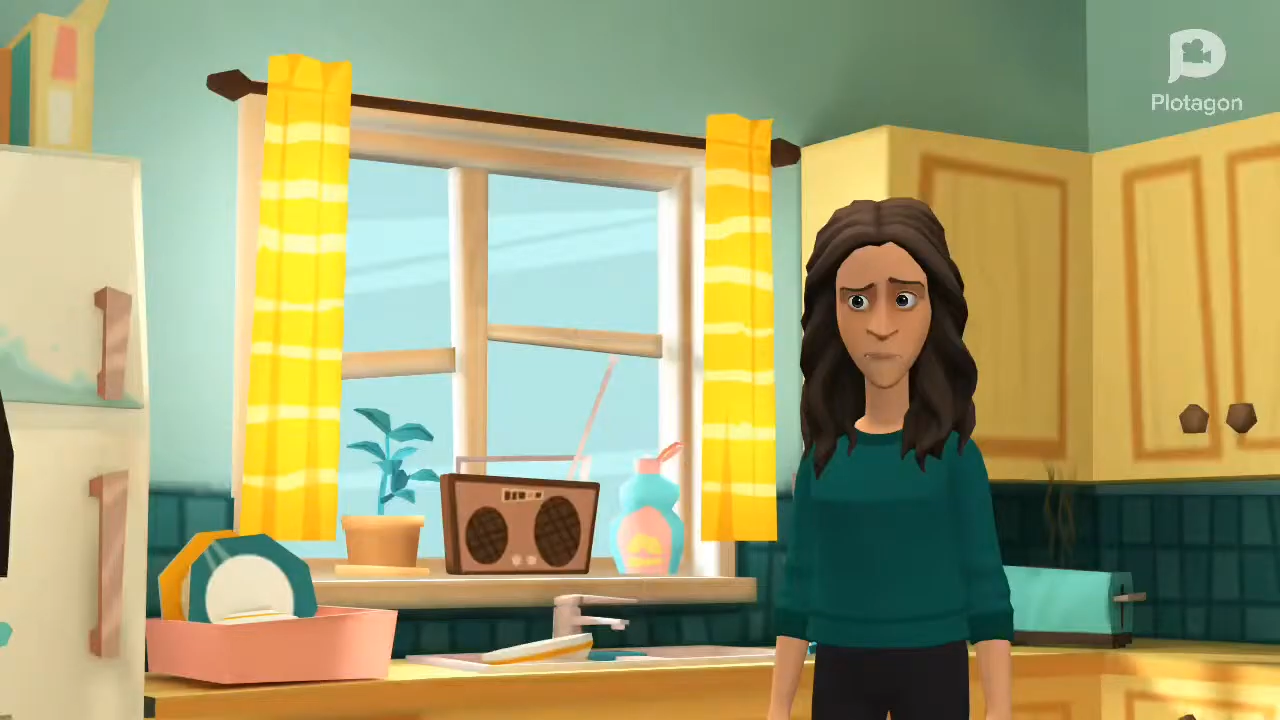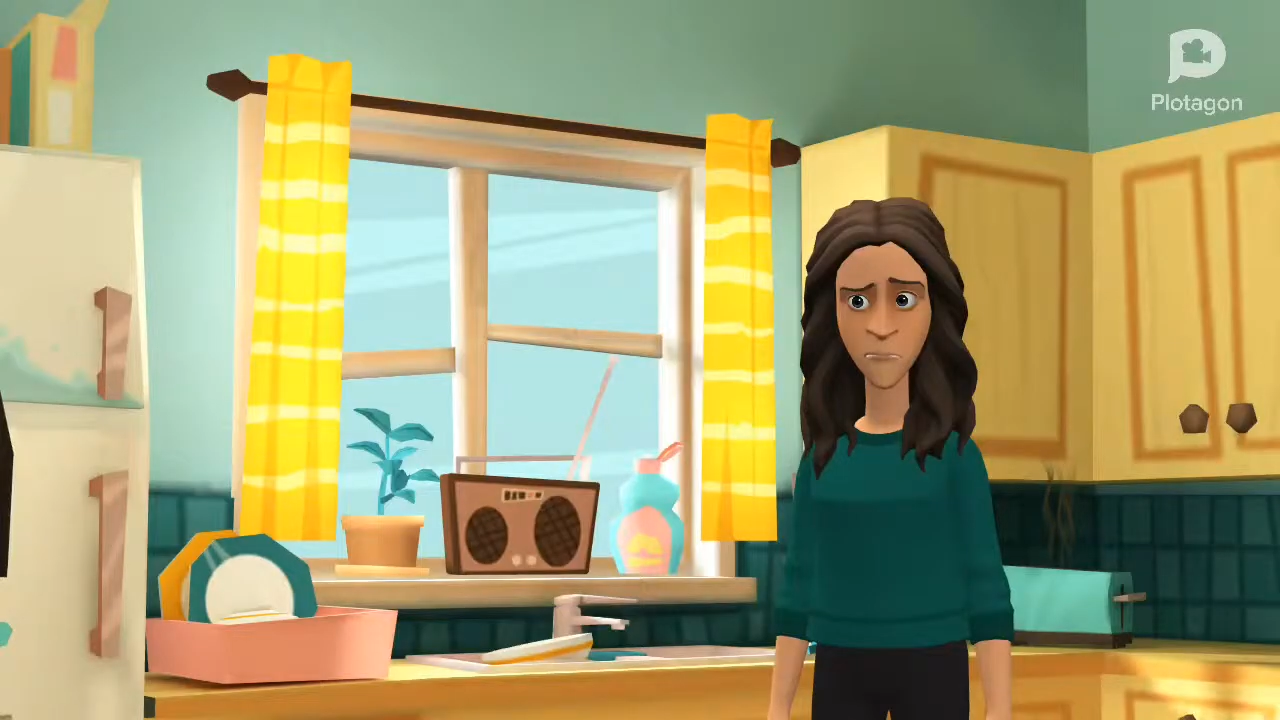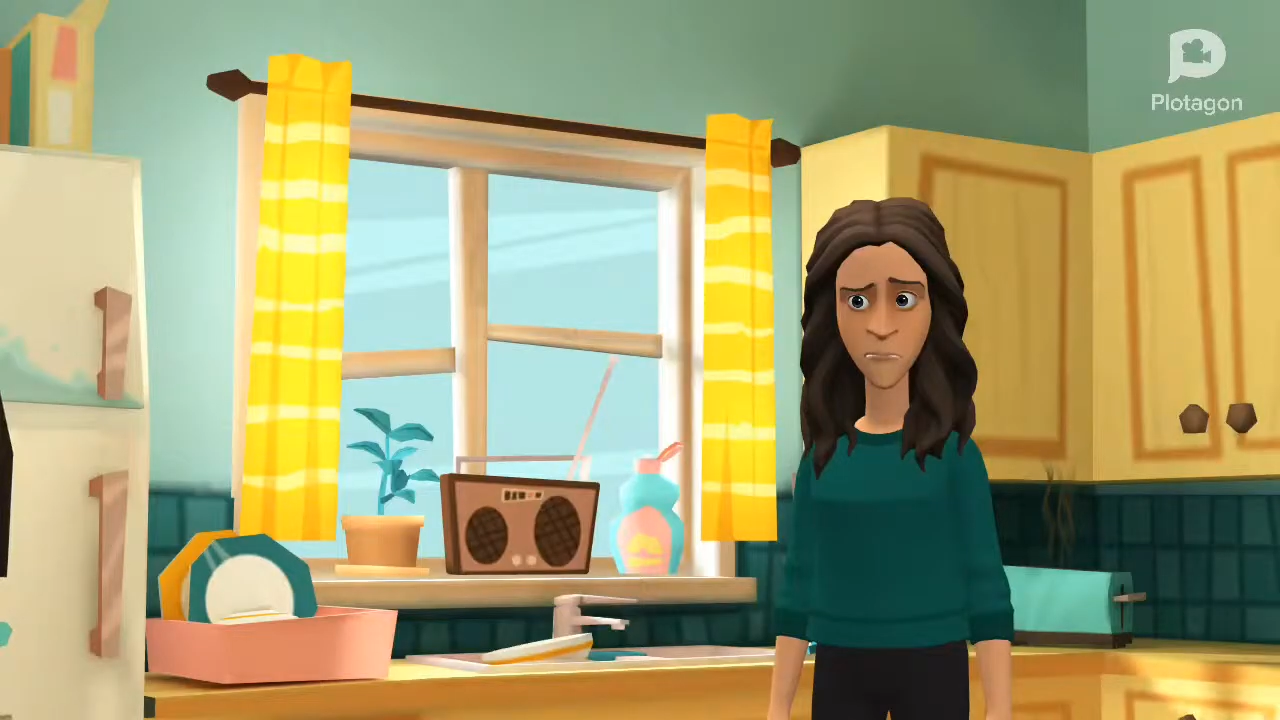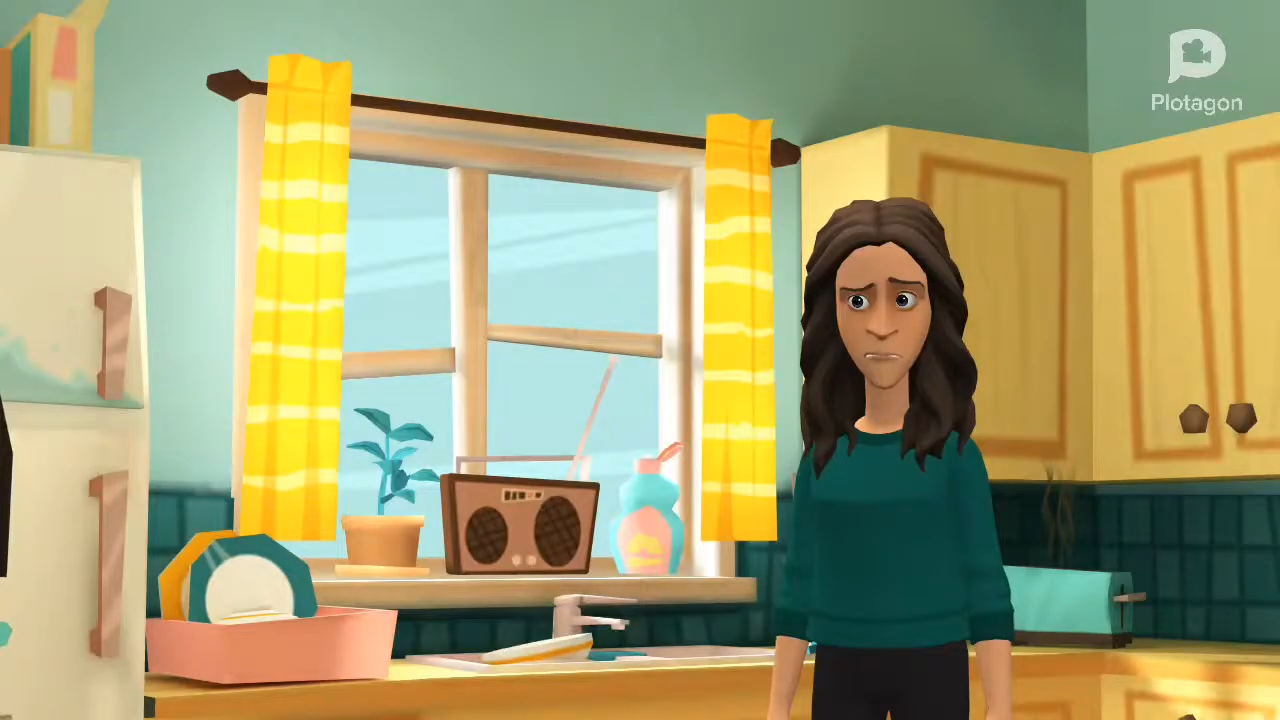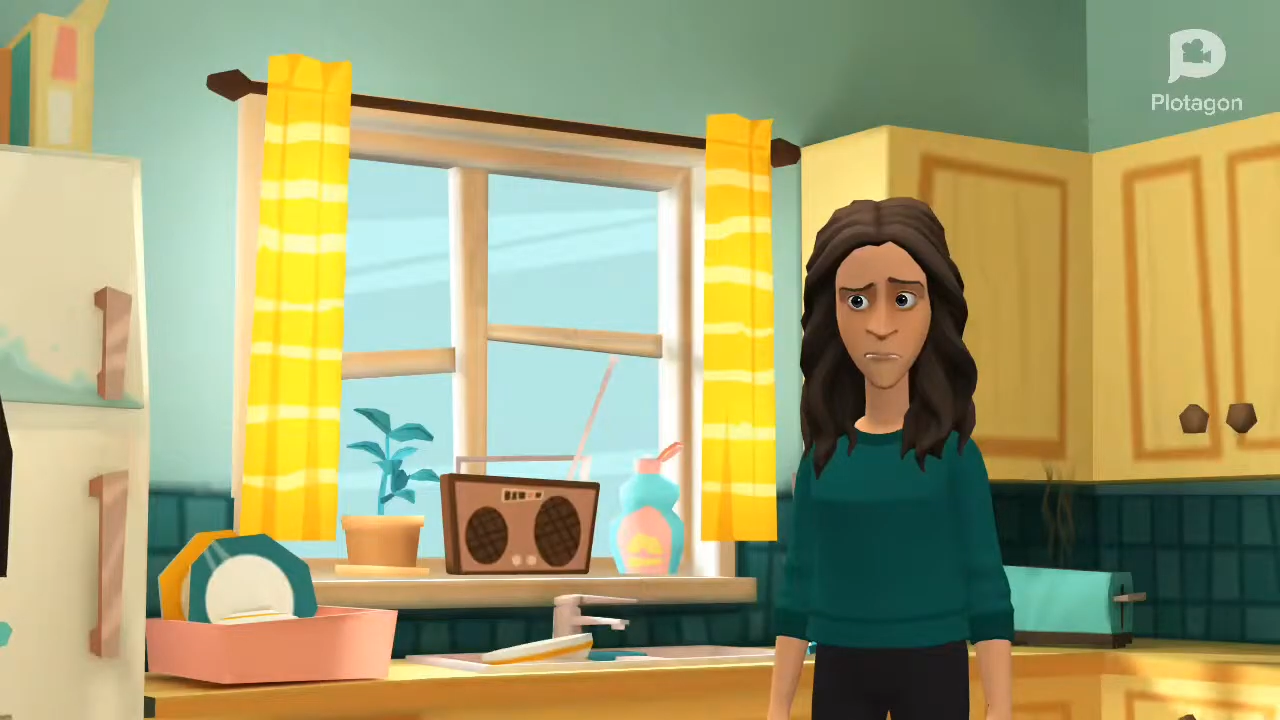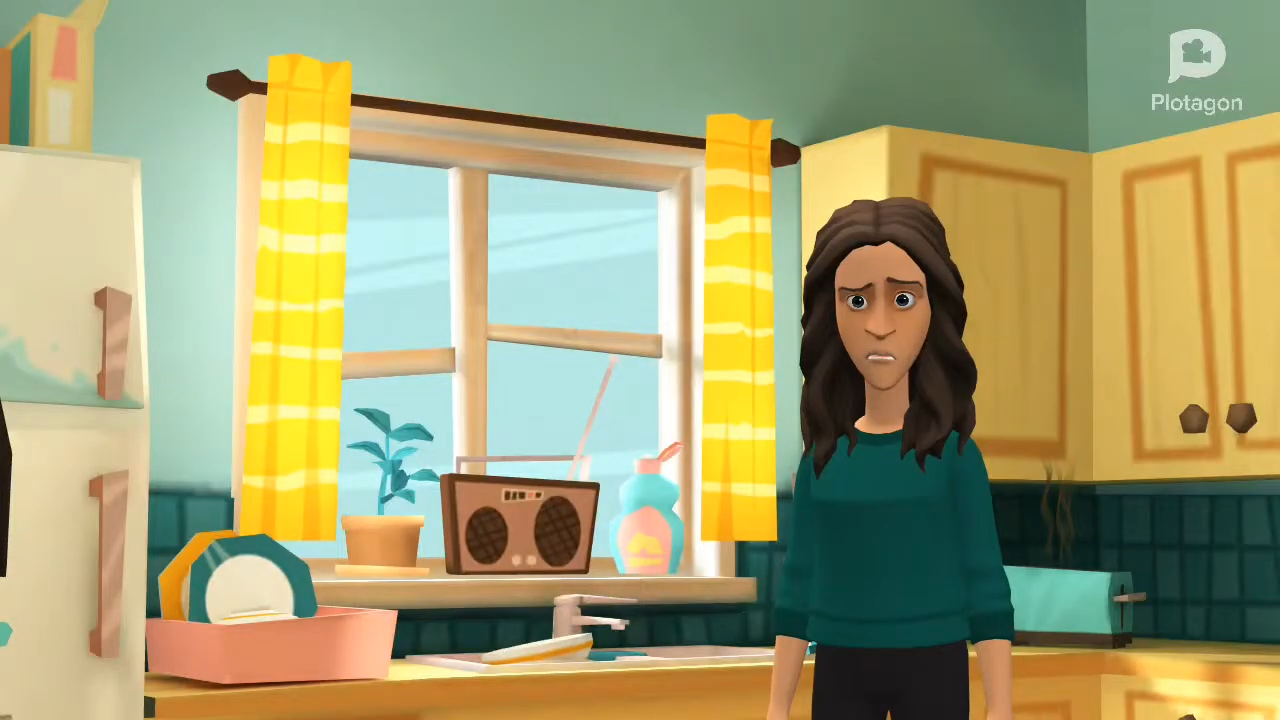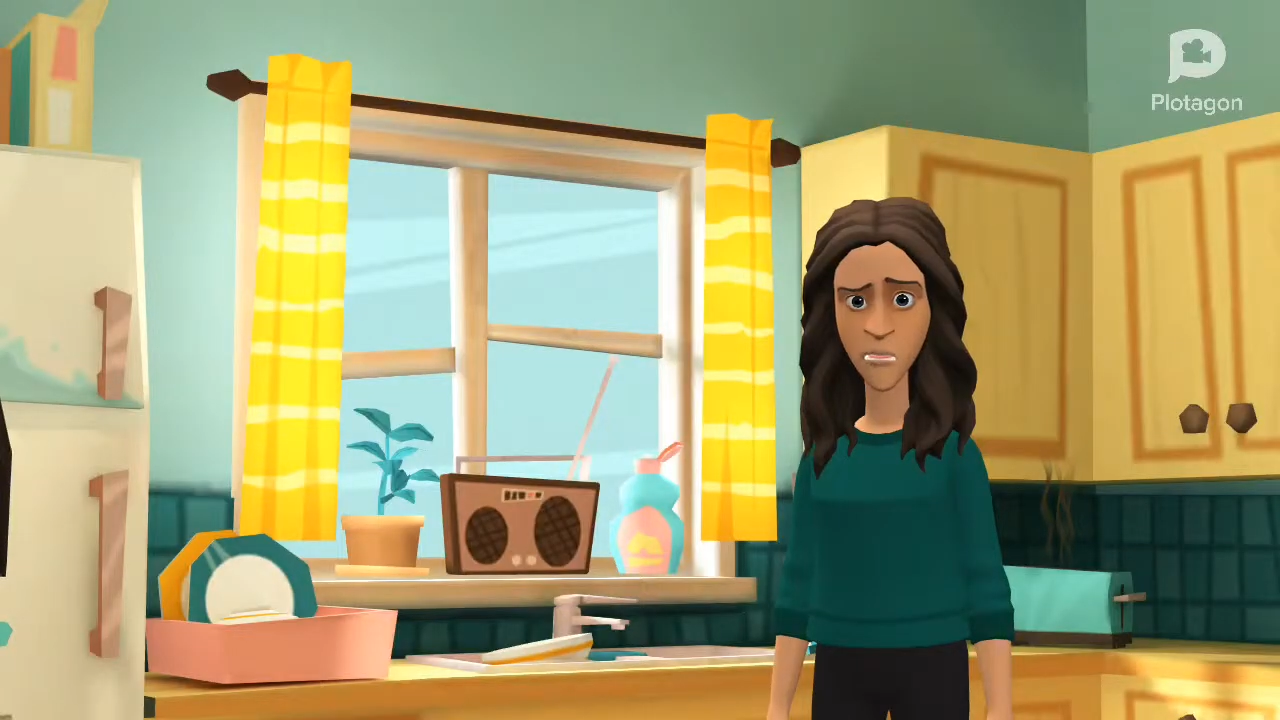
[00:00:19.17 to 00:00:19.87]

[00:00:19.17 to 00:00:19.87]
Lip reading: I need to